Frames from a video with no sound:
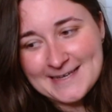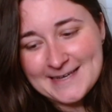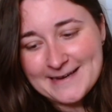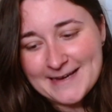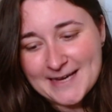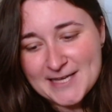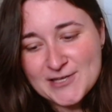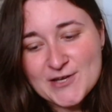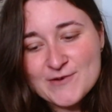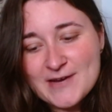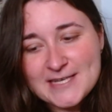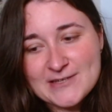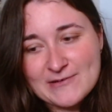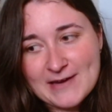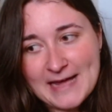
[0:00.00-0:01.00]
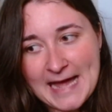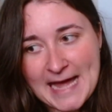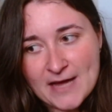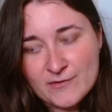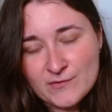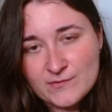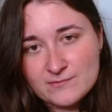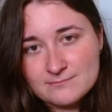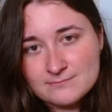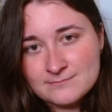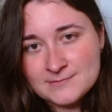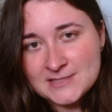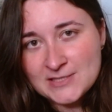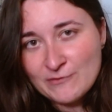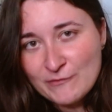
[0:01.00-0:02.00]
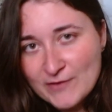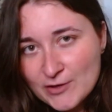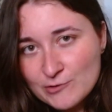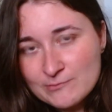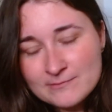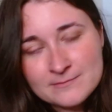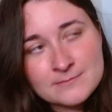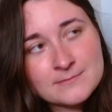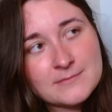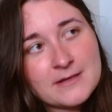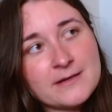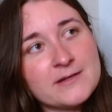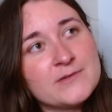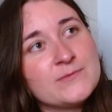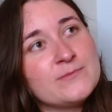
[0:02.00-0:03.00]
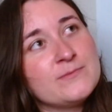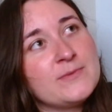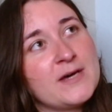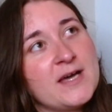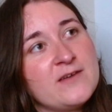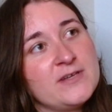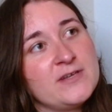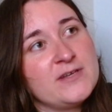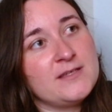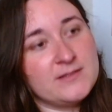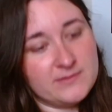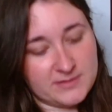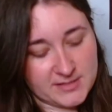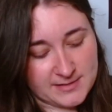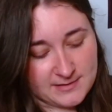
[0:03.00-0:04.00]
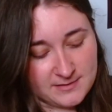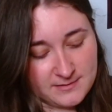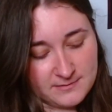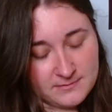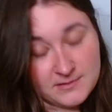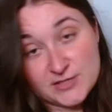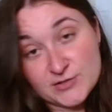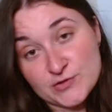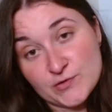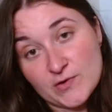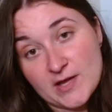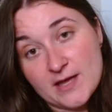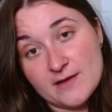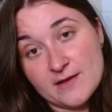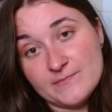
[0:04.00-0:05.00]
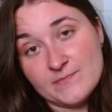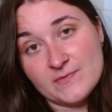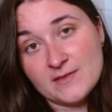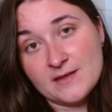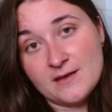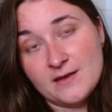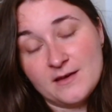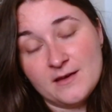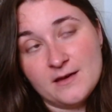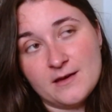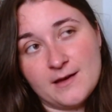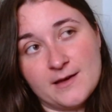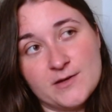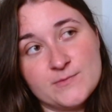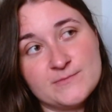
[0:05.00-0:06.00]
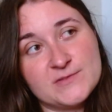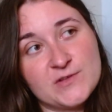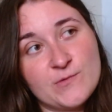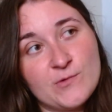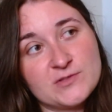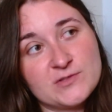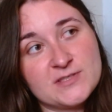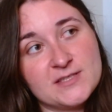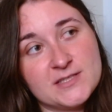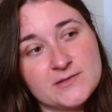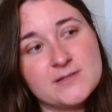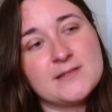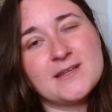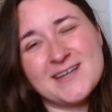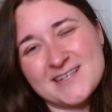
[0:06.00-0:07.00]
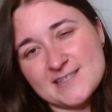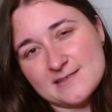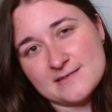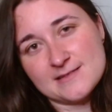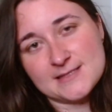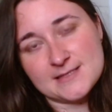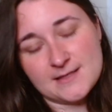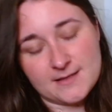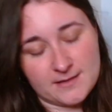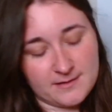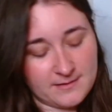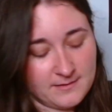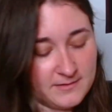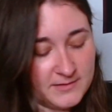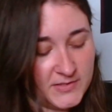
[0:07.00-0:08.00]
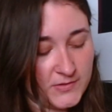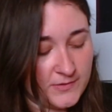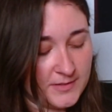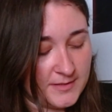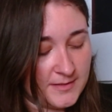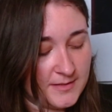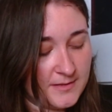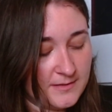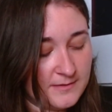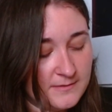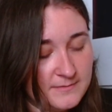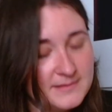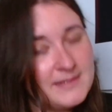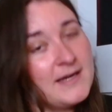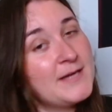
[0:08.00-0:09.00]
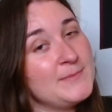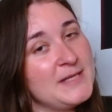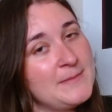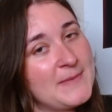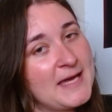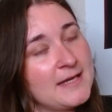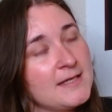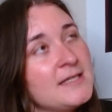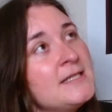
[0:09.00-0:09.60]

I know I don't have to film, but I really do just enjoy it. So want to do it and like to stick to it in a timely manner.